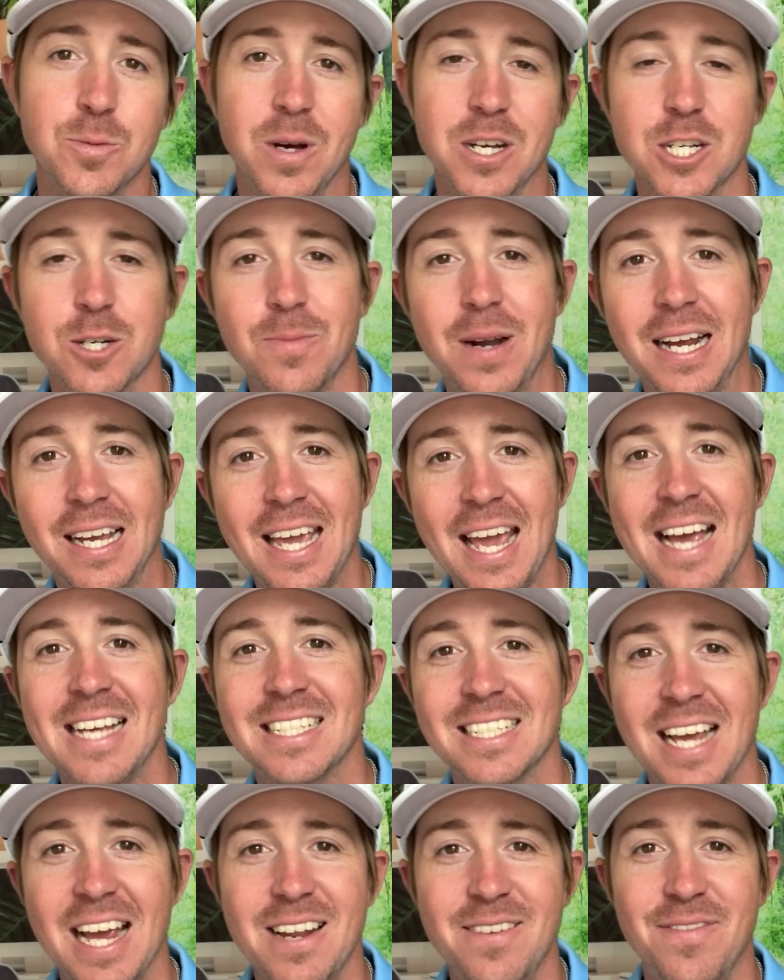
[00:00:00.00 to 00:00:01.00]
sponsored by
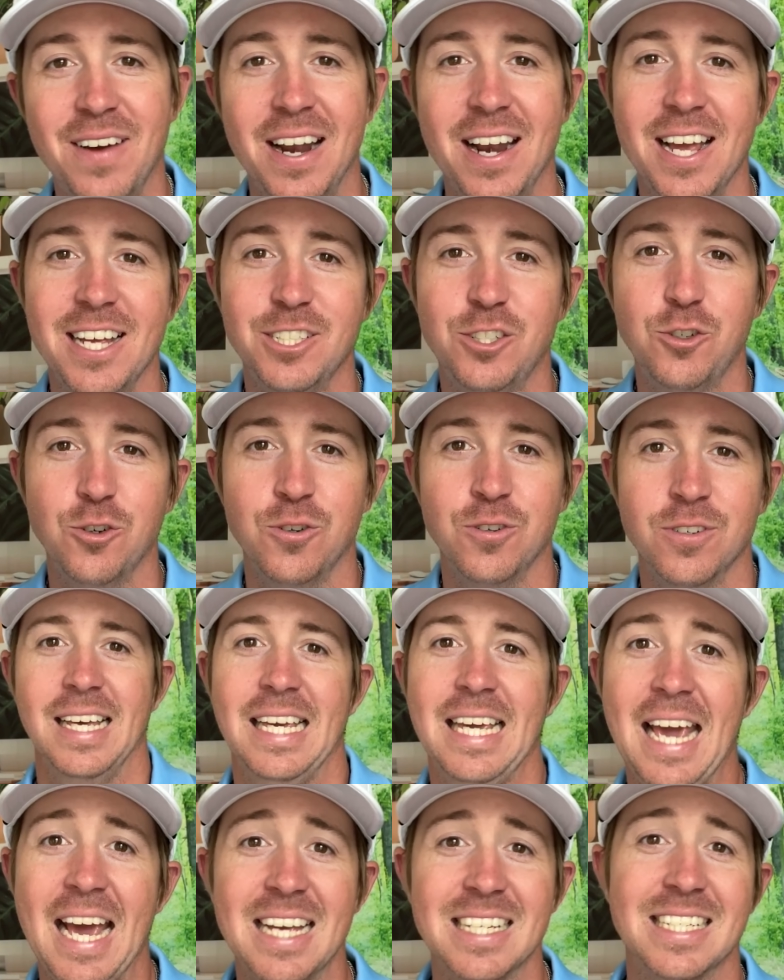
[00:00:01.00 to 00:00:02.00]
Cascade Financial.
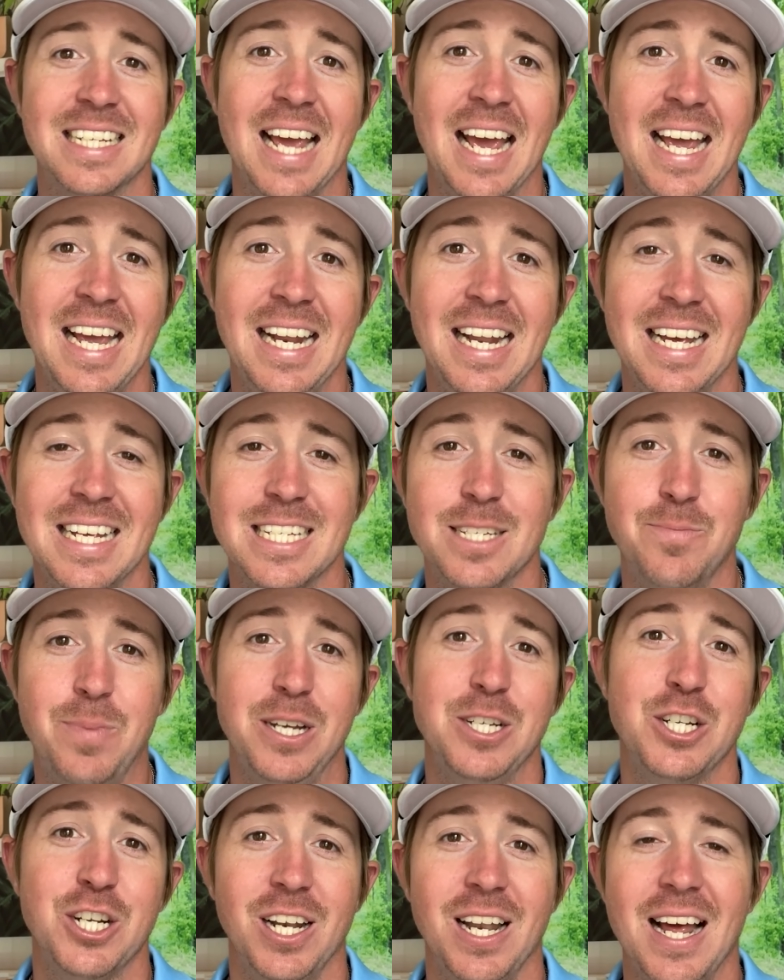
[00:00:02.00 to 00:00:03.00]
Cascade has
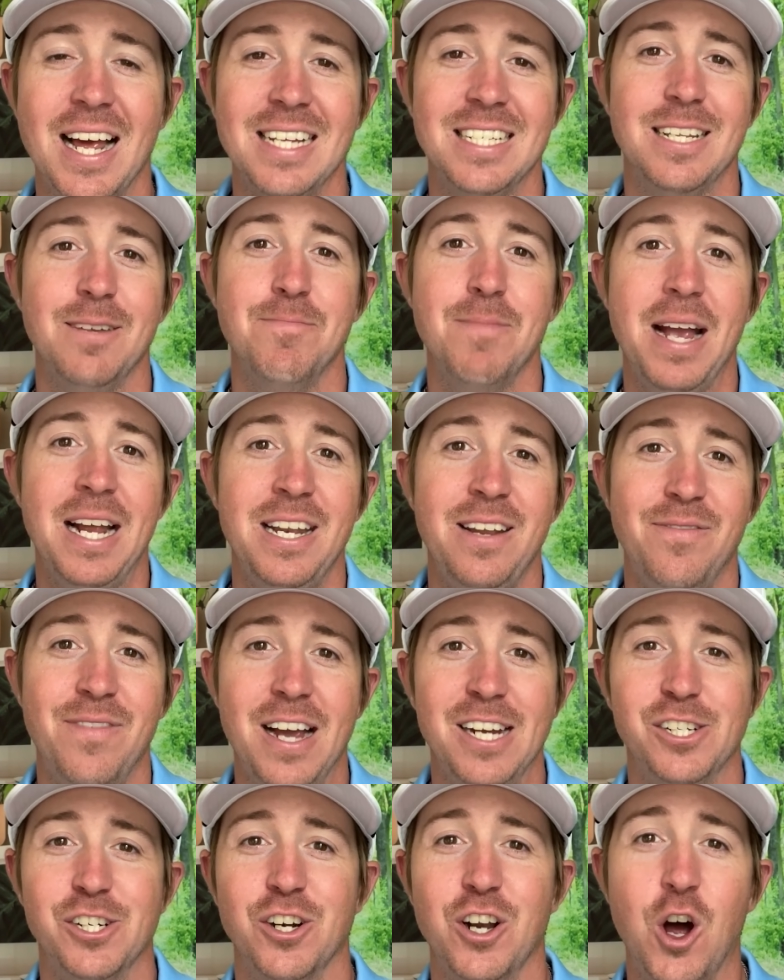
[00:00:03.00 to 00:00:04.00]
specialized in
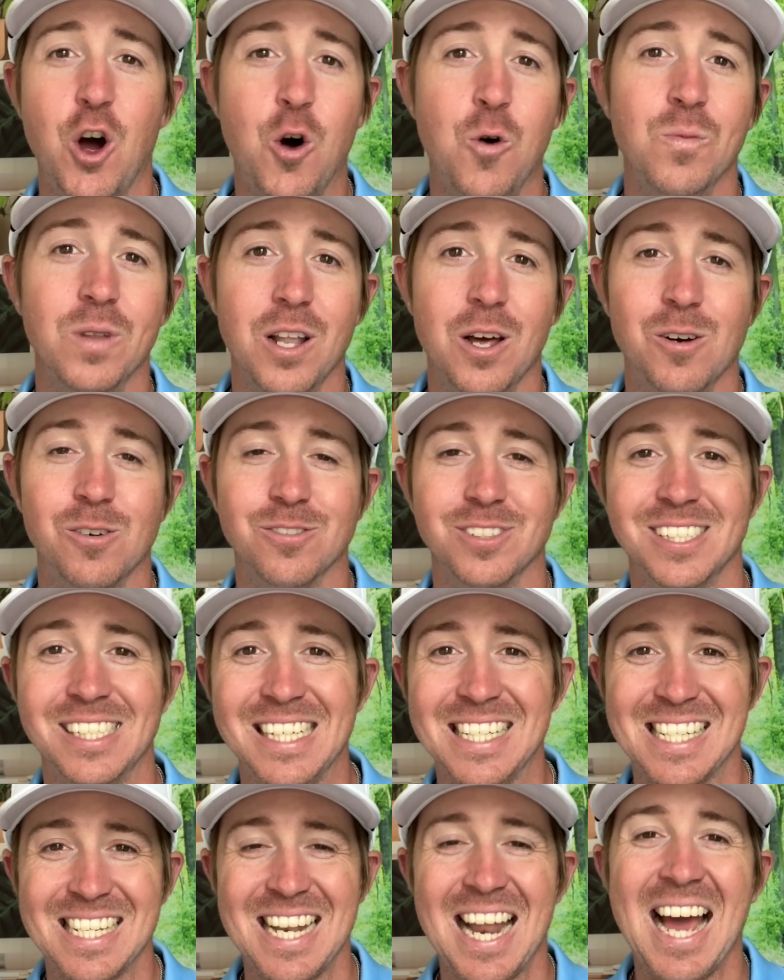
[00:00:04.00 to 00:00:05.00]
manufactured home loans
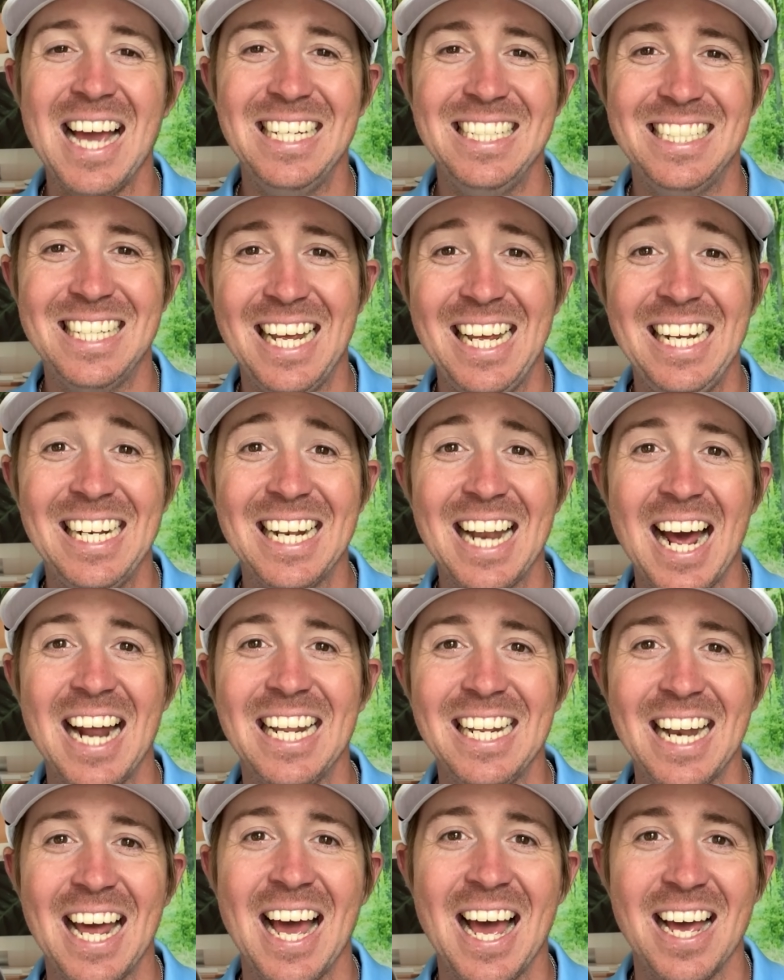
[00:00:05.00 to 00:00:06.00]
since
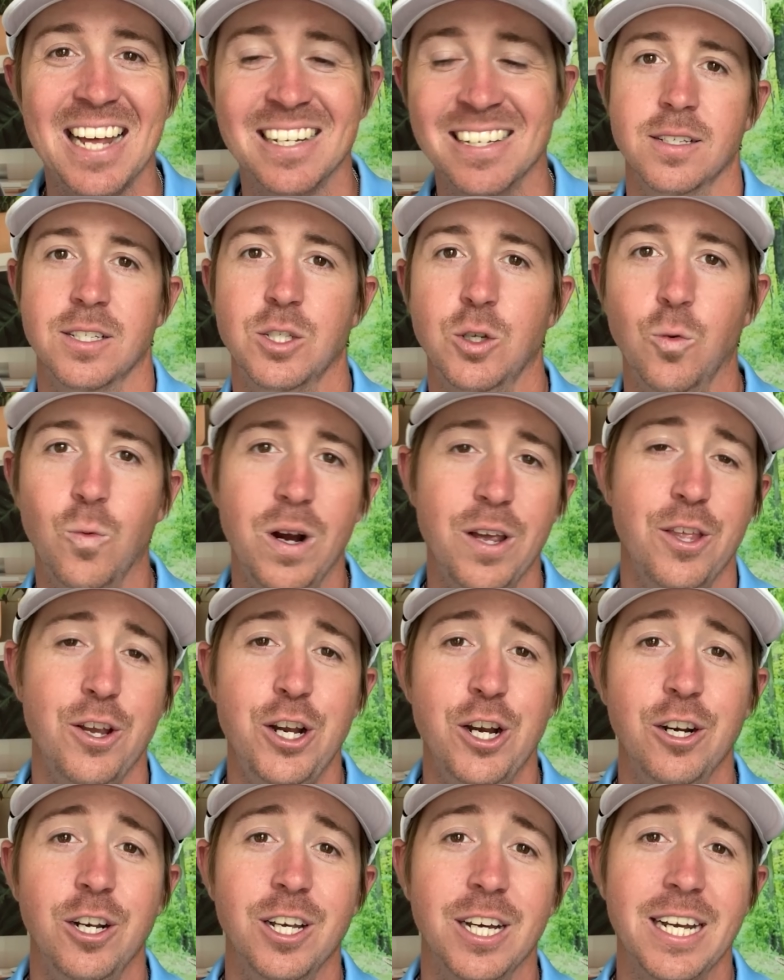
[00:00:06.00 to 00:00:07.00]
1999. So whether
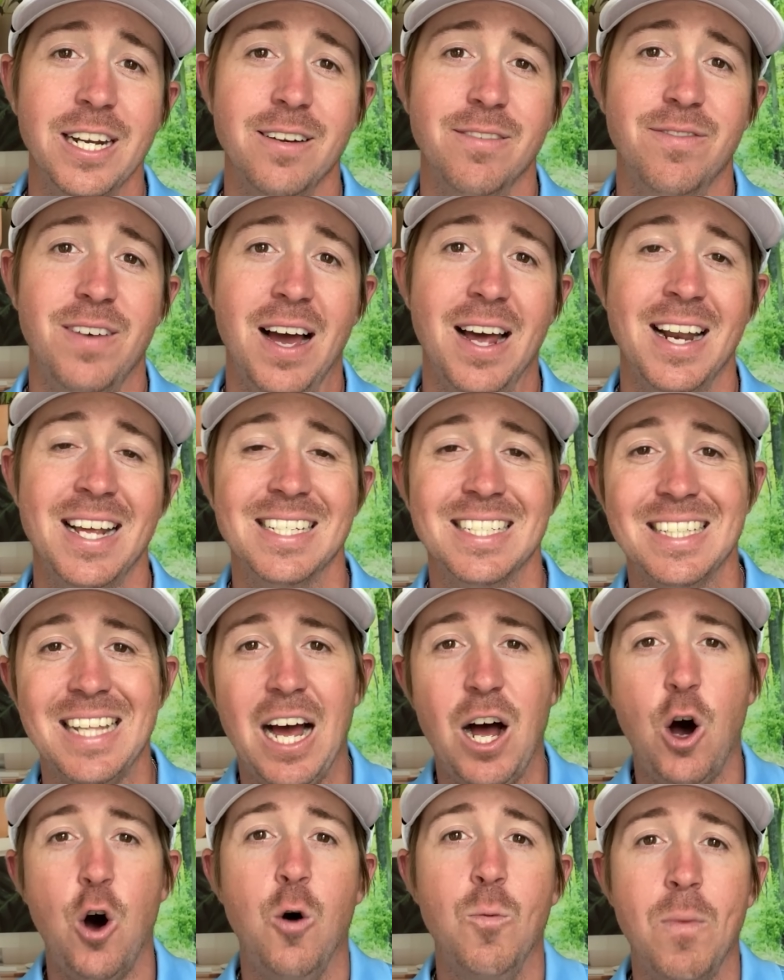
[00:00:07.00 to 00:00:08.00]
you're looking to finance the
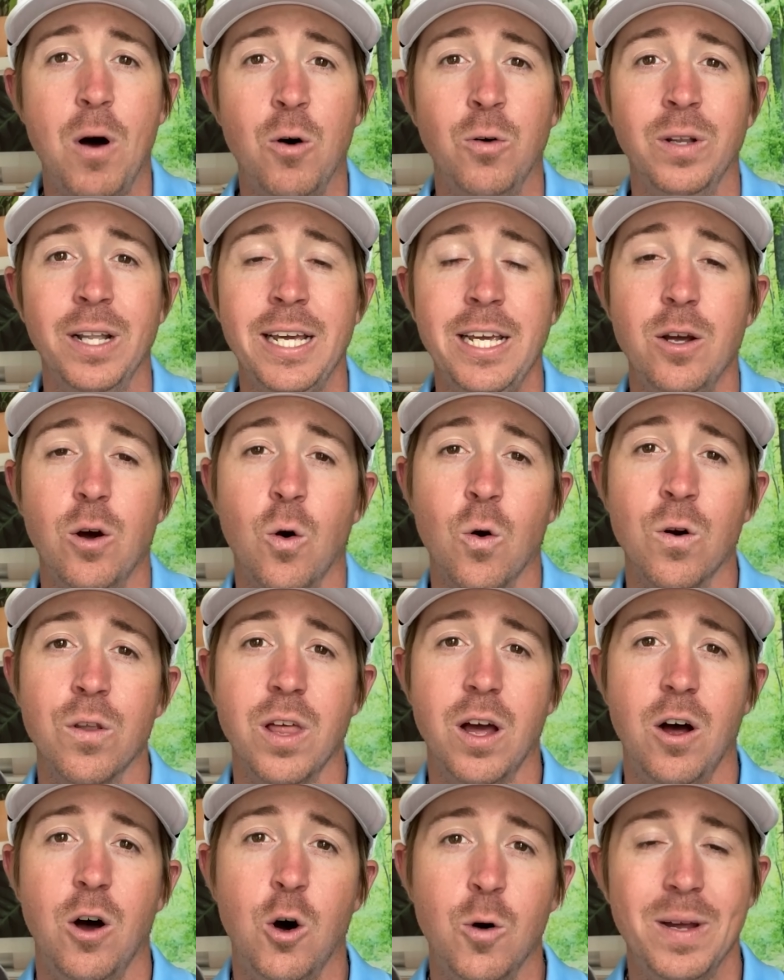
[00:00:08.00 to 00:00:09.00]
home only or the
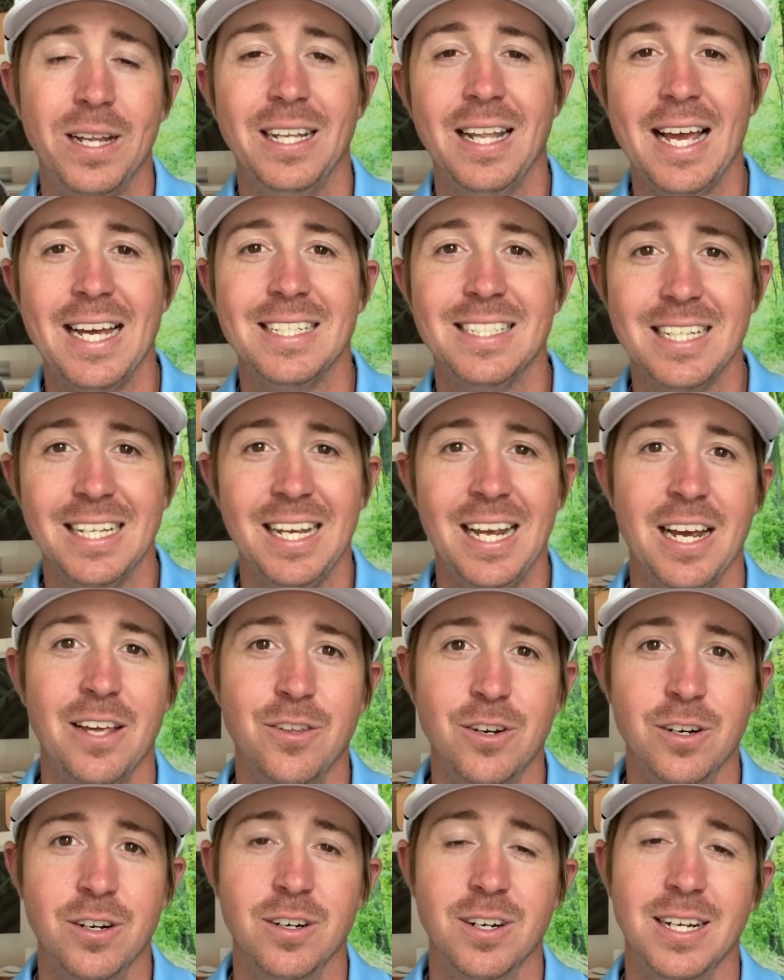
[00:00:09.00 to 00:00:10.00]
home and land
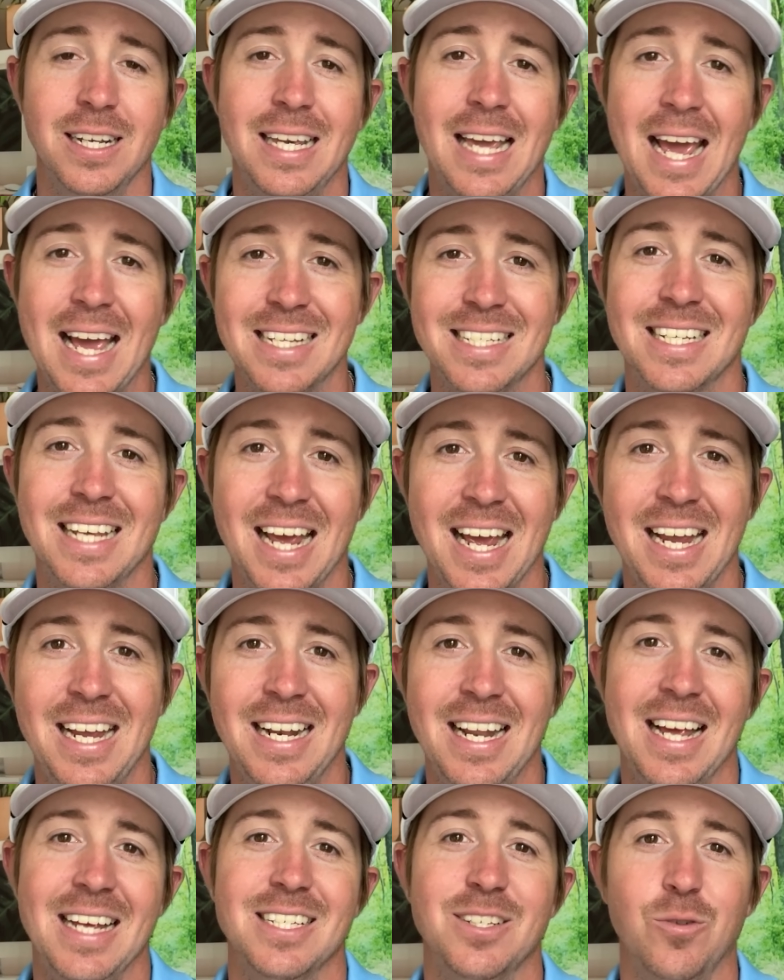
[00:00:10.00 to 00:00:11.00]
together, Cascade
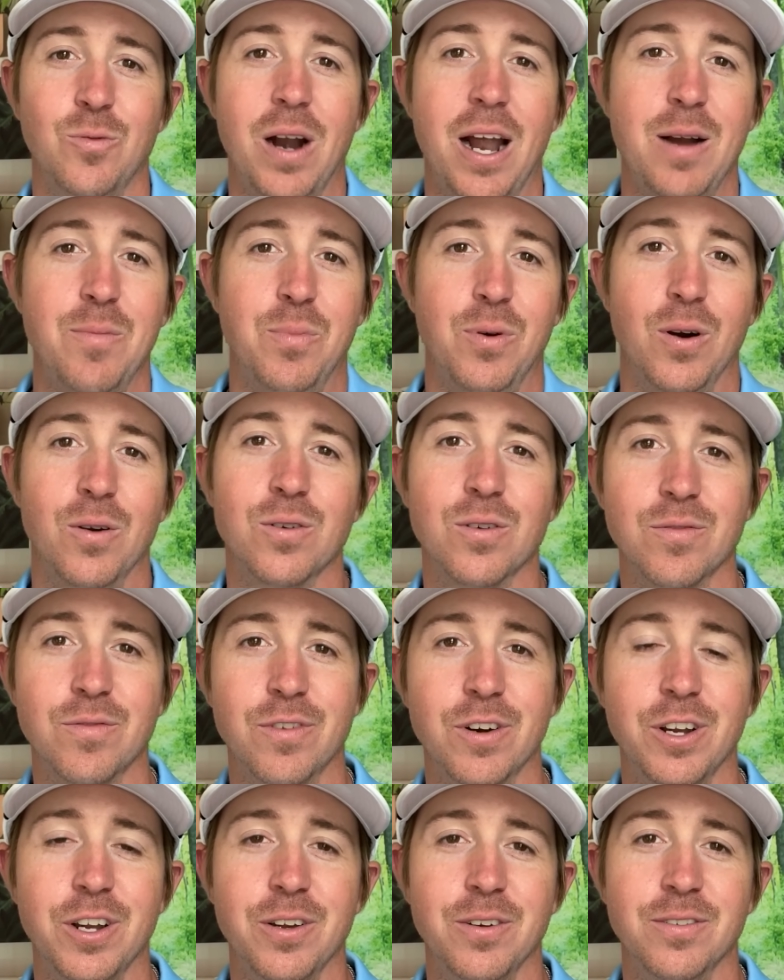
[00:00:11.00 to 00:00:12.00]
has the right program for
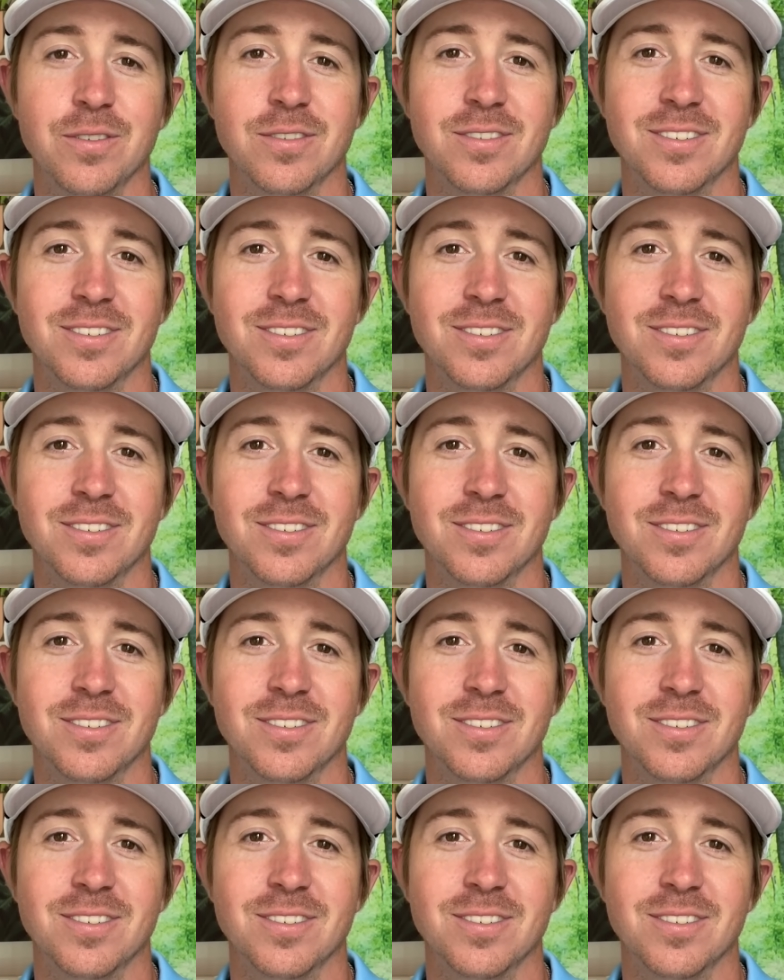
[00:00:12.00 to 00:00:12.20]
you.